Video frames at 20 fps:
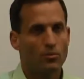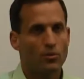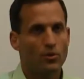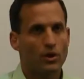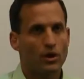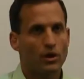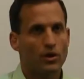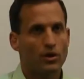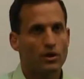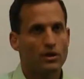And
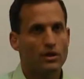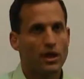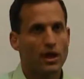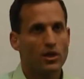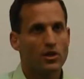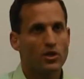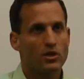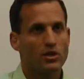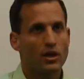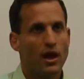bring your
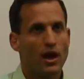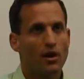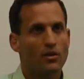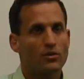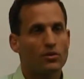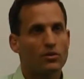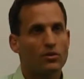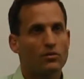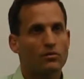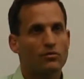attention
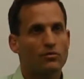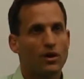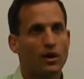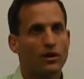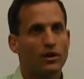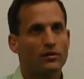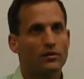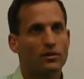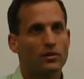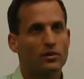now to the
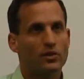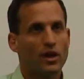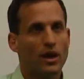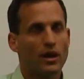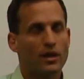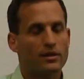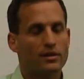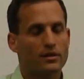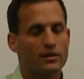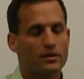front of your
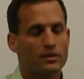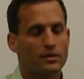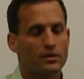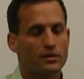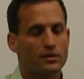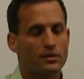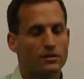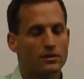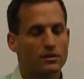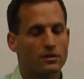chest.